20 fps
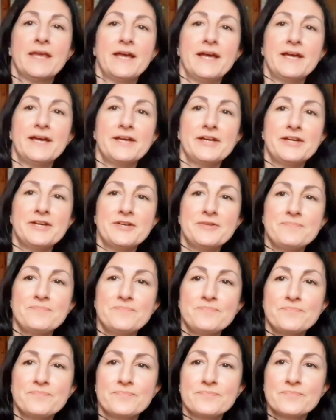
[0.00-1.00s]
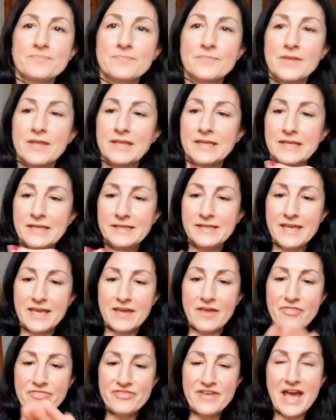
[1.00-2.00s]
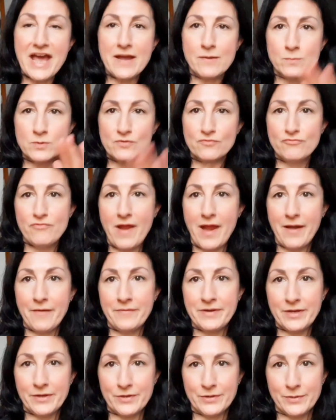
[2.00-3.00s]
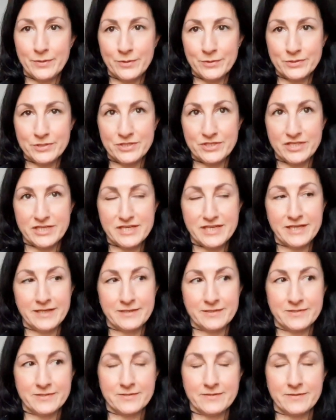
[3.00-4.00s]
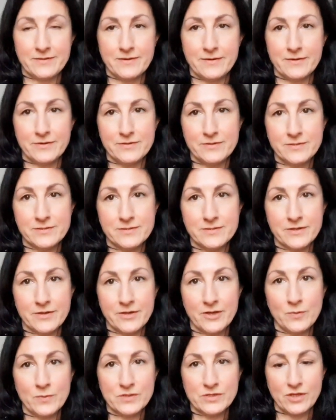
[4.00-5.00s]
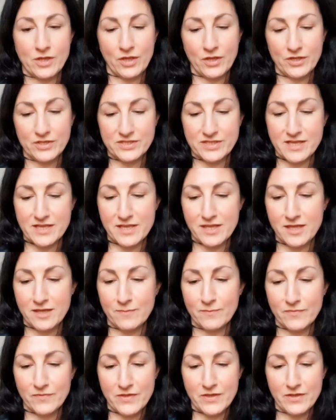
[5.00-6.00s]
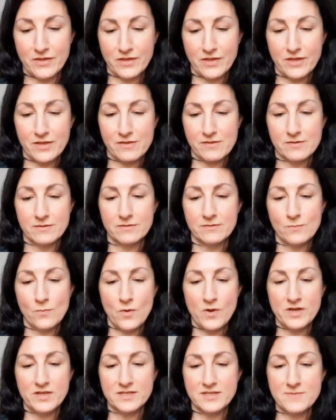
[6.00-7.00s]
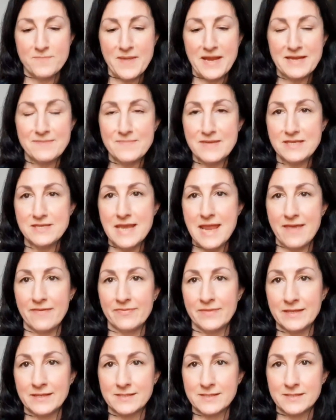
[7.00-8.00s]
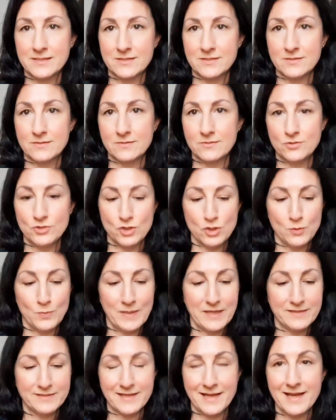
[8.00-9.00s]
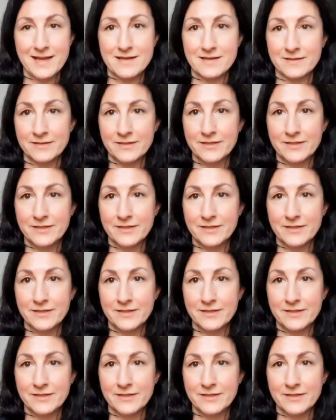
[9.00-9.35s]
Um, yeah, and that was very hard to knit. And I was cursing him, thinking, why has he made me knit this stupid hat?